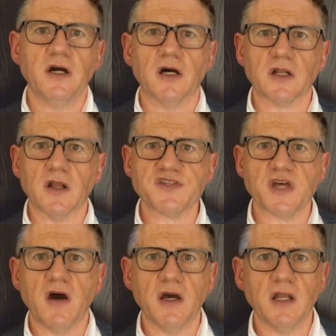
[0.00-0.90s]
I'd like to
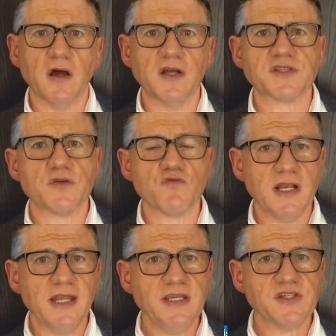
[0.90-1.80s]
highlight the
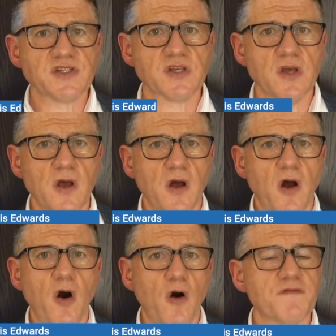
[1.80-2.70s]
release
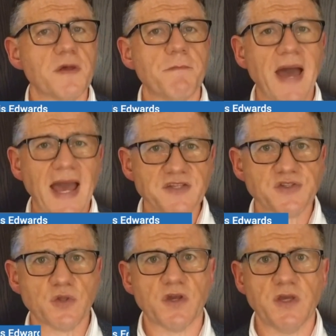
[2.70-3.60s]
of the PAS
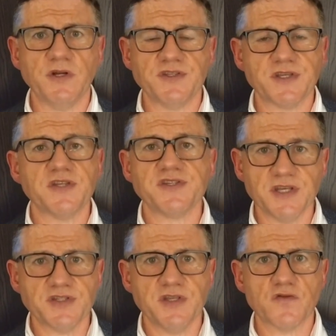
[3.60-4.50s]
document
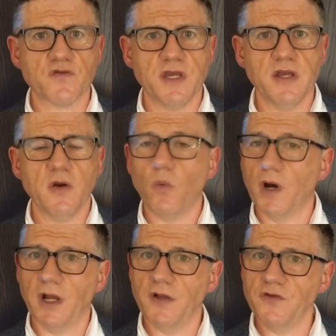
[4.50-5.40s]

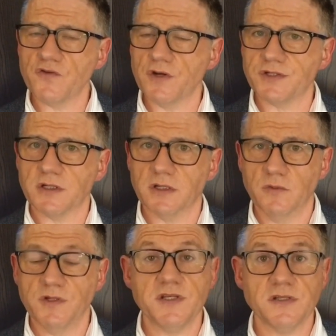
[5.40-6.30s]
63100,
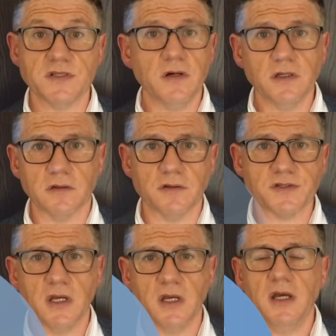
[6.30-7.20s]
which is
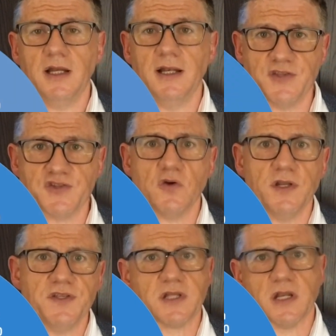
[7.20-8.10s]
entitled Electrical
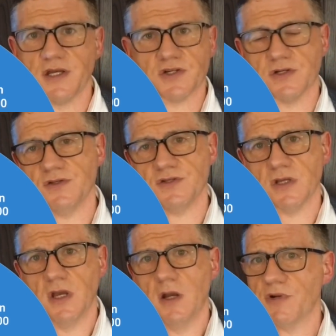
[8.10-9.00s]
Installations,
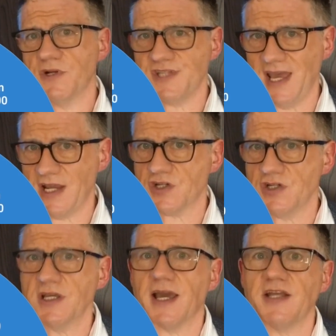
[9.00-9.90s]

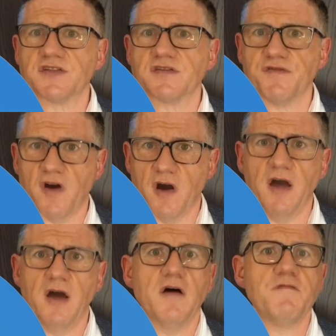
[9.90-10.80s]
Protection Against
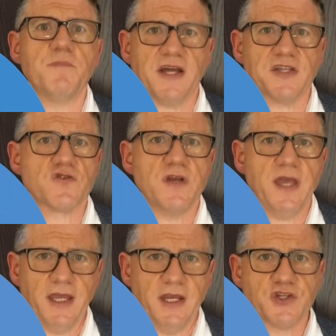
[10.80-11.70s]
Fire of Battery
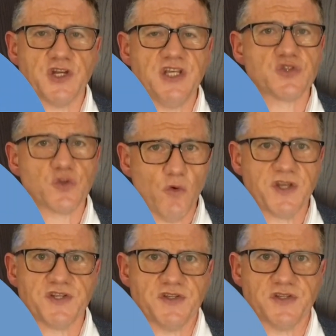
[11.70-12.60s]
Energy
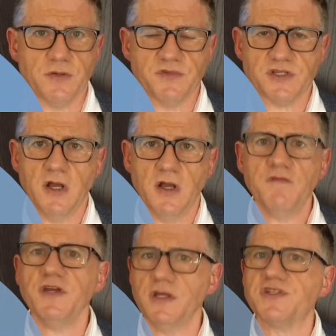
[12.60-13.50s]
Storage Systems
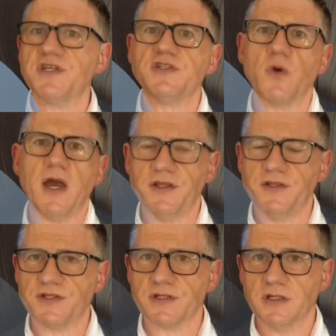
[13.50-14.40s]
for Use in
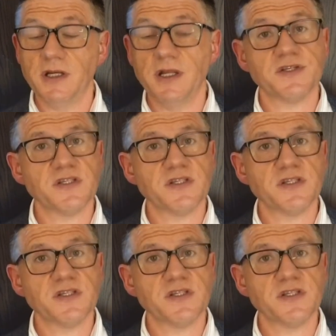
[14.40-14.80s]
Dwellings, and it's a